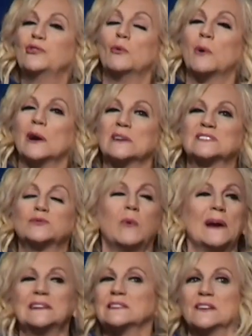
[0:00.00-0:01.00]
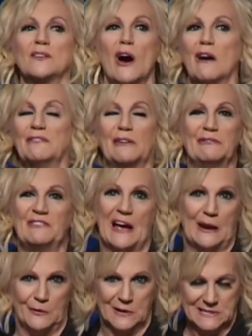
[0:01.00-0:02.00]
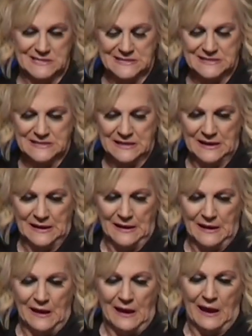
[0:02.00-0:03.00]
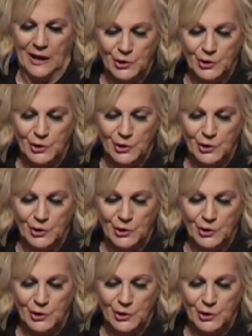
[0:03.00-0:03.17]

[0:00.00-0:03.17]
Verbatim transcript: the words, what is a novel virus? I